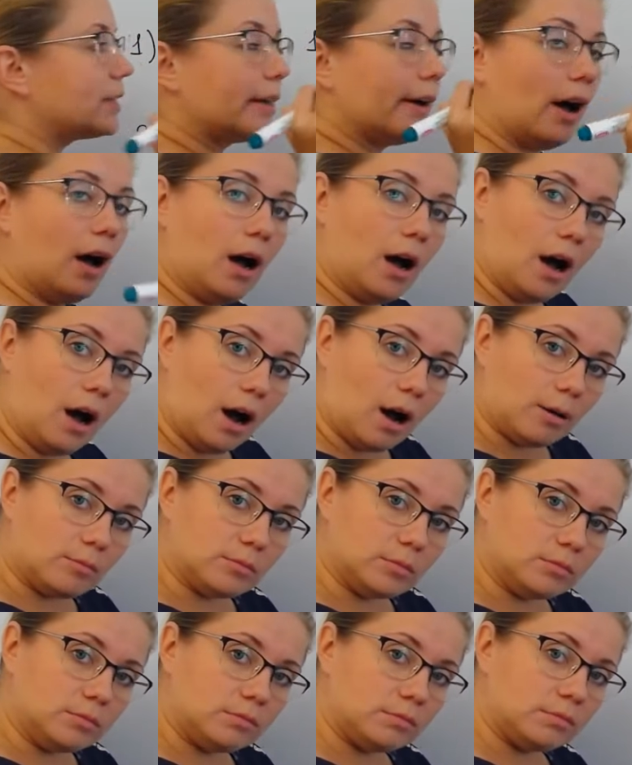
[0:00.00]

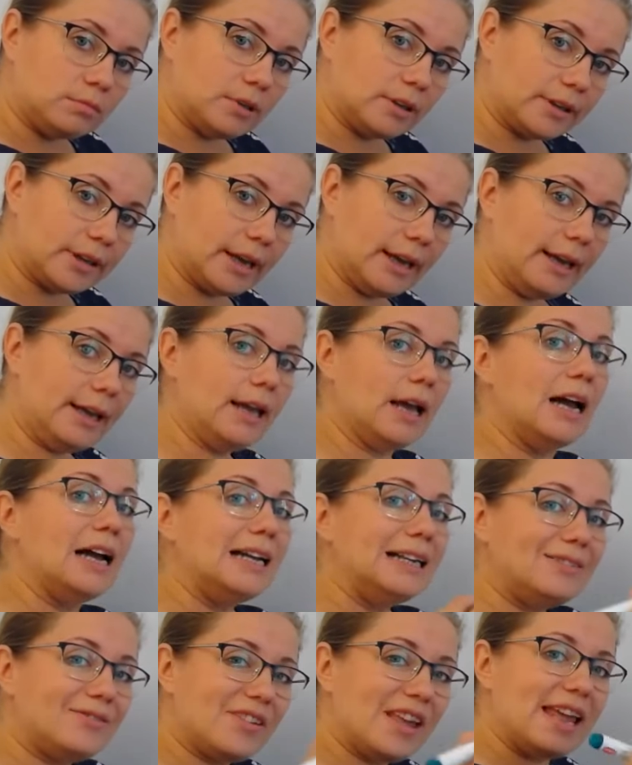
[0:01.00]
come, okay,
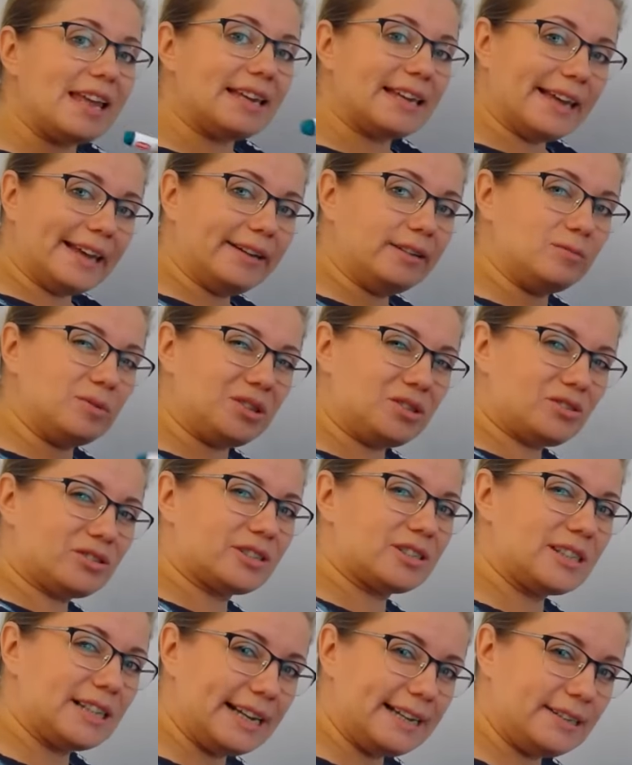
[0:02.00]
they can be
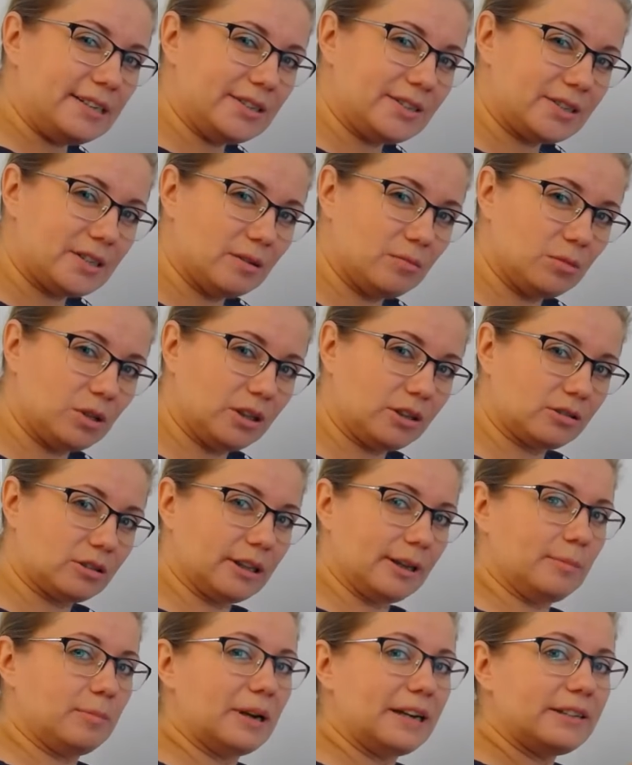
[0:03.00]
translated
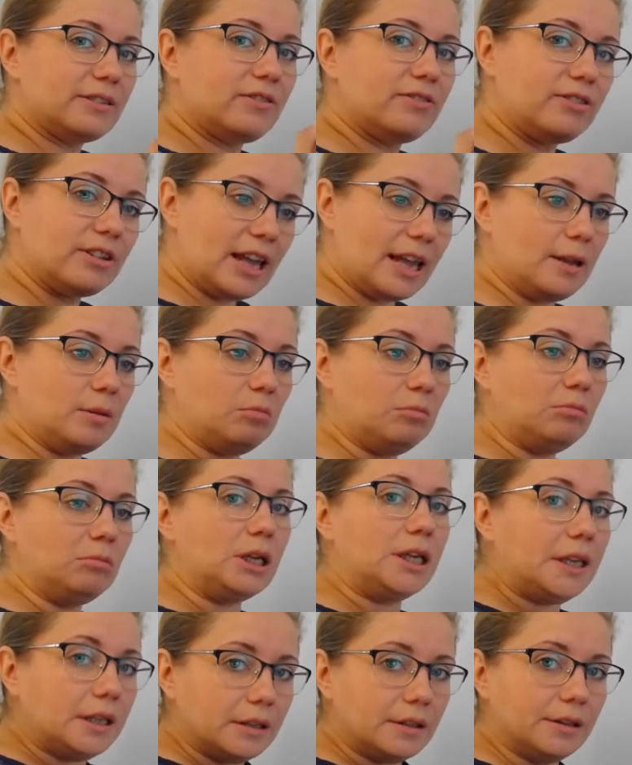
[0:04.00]
similarly, but they
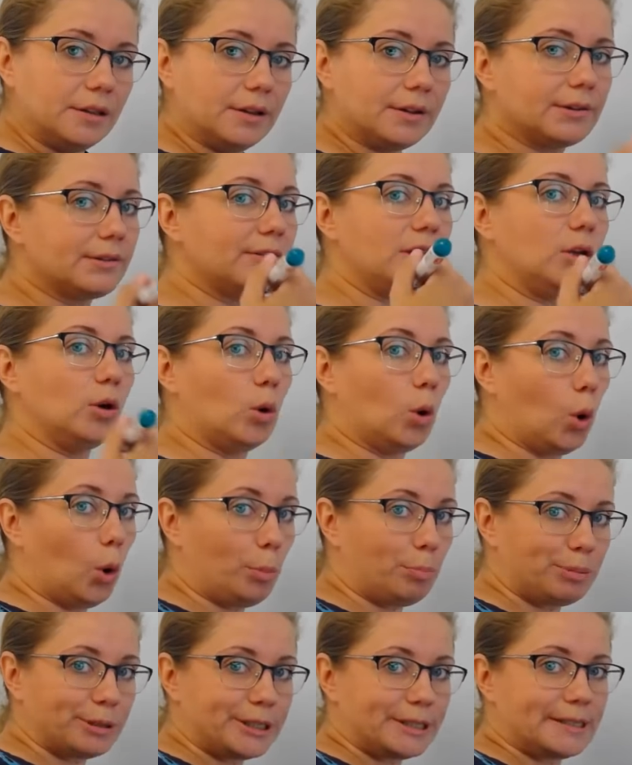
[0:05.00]
mean the
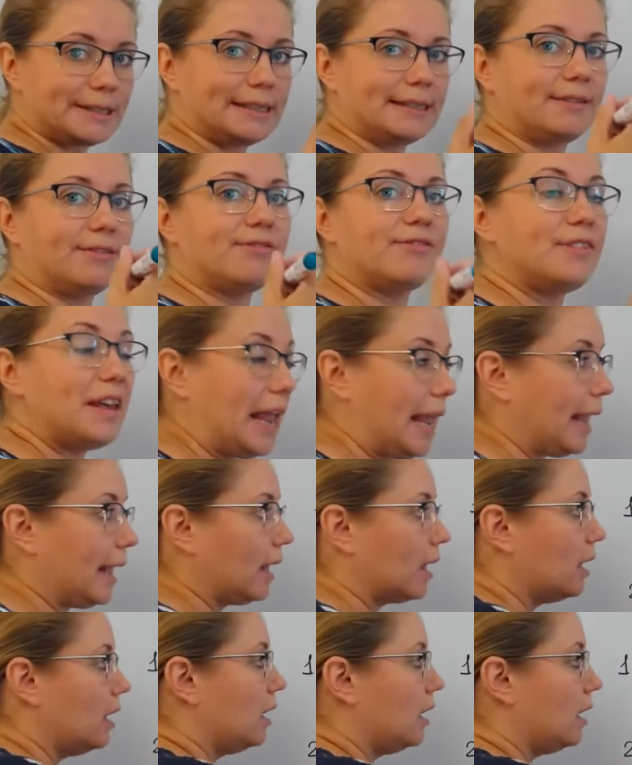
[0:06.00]
opposite thing.